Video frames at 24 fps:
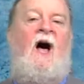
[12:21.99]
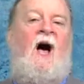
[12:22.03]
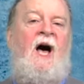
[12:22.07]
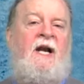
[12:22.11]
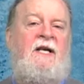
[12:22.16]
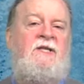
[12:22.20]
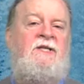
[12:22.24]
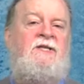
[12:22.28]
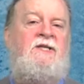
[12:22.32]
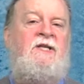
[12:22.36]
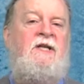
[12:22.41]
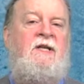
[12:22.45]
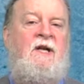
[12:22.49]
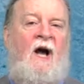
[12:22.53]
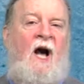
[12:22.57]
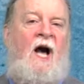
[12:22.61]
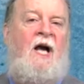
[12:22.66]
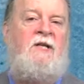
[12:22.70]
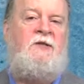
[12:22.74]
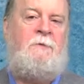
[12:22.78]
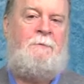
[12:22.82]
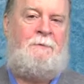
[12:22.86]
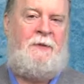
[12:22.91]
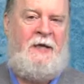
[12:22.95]
honest to
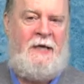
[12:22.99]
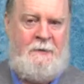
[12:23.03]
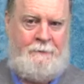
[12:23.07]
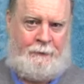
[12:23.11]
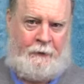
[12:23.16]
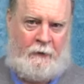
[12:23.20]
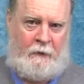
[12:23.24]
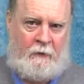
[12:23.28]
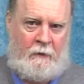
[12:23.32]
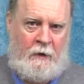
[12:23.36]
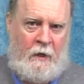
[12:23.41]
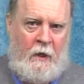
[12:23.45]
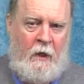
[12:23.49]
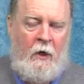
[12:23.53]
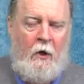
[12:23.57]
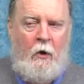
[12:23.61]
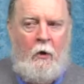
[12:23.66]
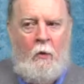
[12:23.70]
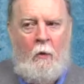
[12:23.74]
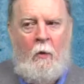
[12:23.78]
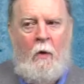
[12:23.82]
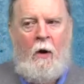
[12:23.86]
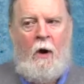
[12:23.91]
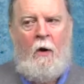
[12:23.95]
gosh people
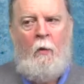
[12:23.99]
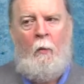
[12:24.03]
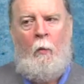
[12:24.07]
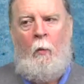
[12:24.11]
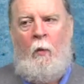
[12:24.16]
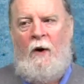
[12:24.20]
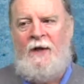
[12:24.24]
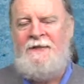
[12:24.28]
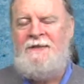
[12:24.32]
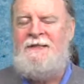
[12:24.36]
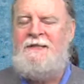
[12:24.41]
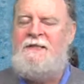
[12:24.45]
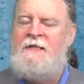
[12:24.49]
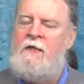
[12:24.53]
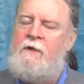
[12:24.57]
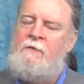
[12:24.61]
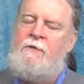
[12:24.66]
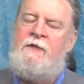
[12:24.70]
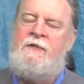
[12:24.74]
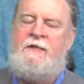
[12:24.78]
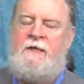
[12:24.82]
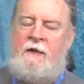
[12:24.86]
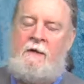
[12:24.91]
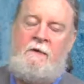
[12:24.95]
who are one
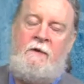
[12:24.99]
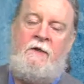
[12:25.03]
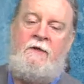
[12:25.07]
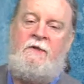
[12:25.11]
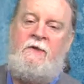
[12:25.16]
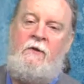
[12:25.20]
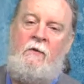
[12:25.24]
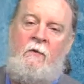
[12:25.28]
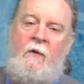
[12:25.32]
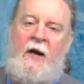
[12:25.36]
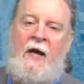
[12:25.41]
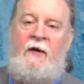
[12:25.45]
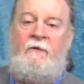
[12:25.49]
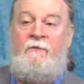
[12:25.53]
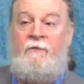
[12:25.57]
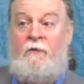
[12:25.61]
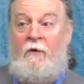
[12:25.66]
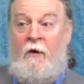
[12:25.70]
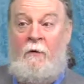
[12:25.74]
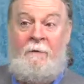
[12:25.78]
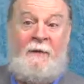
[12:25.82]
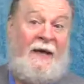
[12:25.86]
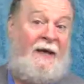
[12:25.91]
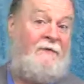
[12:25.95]
serious illness away from,